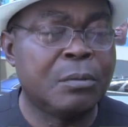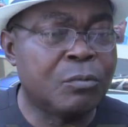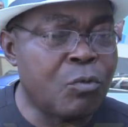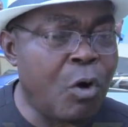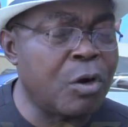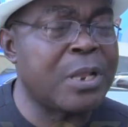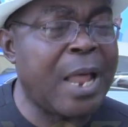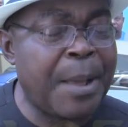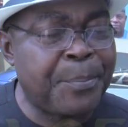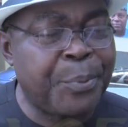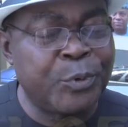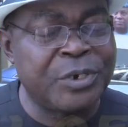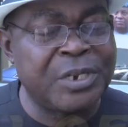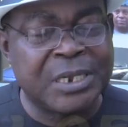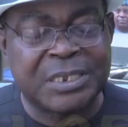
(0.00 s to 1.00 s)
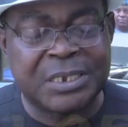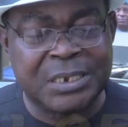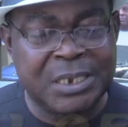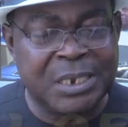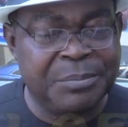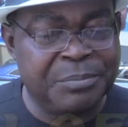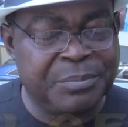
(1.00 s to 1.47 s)
What happened
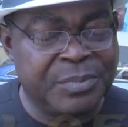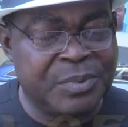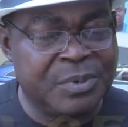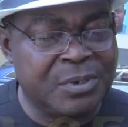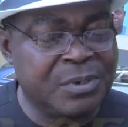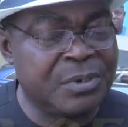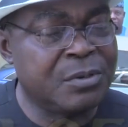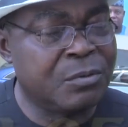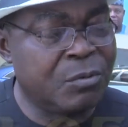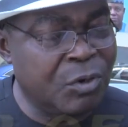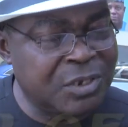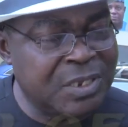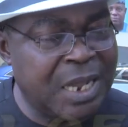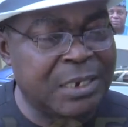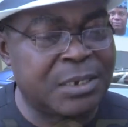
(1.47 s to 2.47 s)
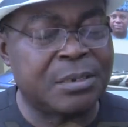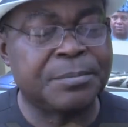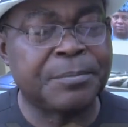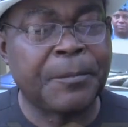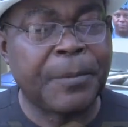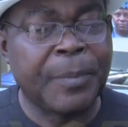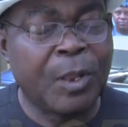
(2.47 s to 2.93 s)
yesterday was that
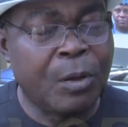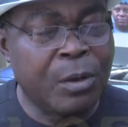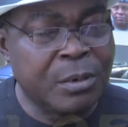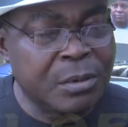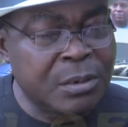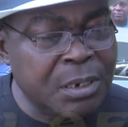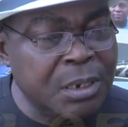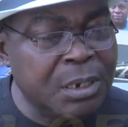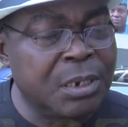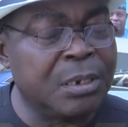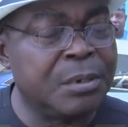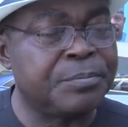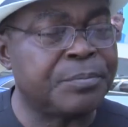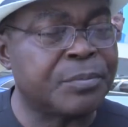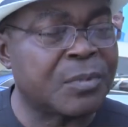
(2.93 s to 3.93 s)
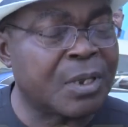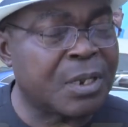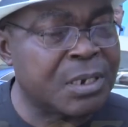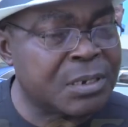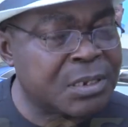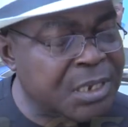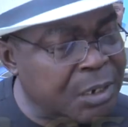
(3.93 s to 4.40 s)
the
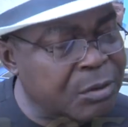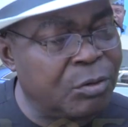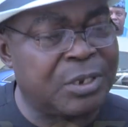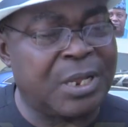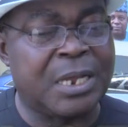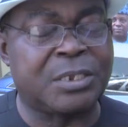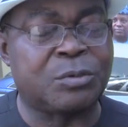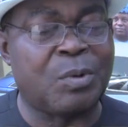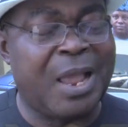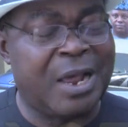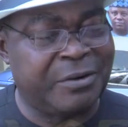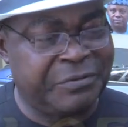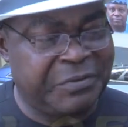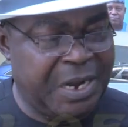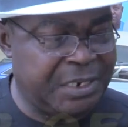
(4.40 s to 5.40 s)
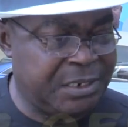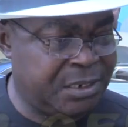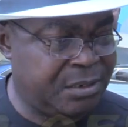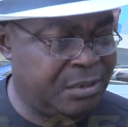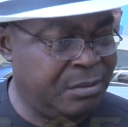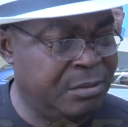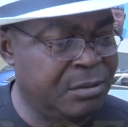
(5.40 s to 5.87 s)
stakeholders were
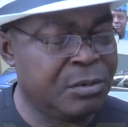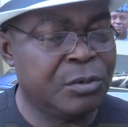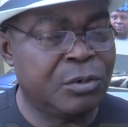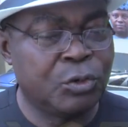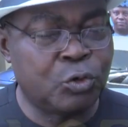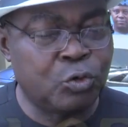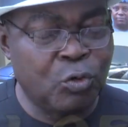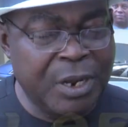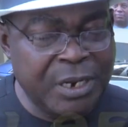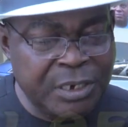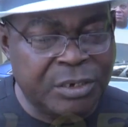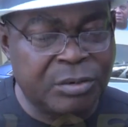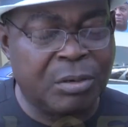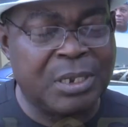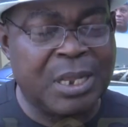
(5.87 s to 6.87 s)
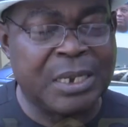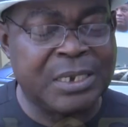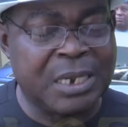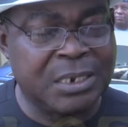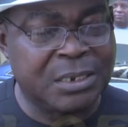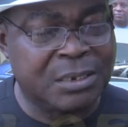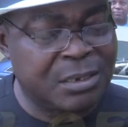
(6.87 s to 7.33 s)
advised to ensure that
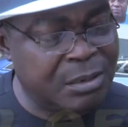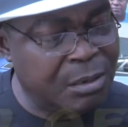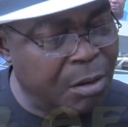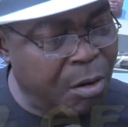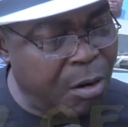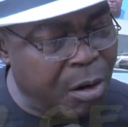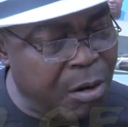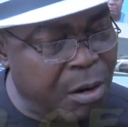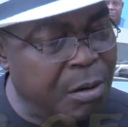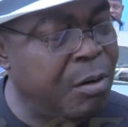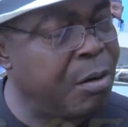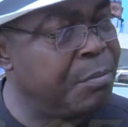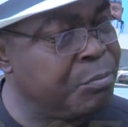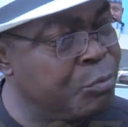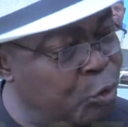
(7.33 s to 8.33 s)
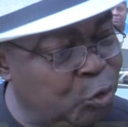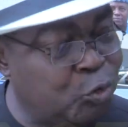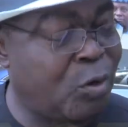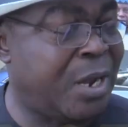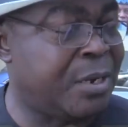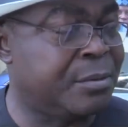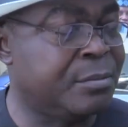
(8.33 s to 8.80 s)
there is
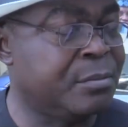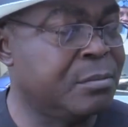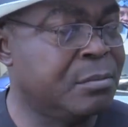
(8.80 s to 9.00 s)
mutual